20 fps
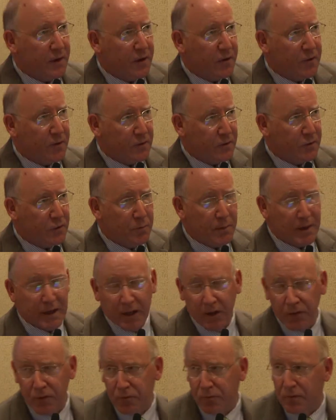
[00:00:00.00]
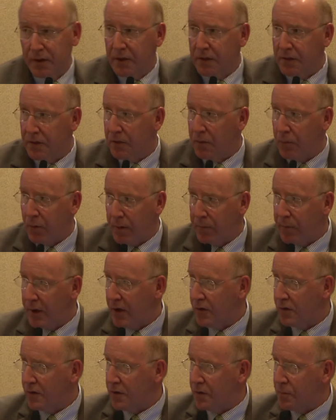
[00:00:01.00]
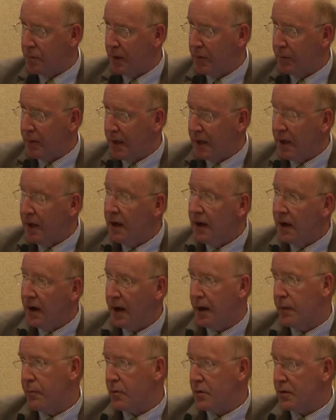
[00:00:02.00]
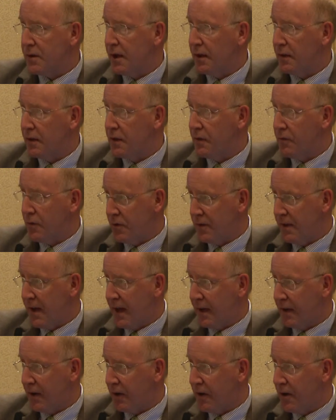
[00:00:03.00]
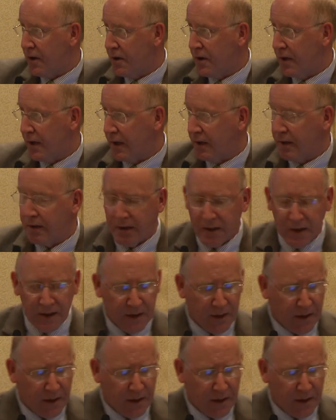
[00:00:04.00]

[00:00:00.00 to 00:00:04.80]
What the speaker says: there and too many other reasons why patients may be hypertensive or tachycardic.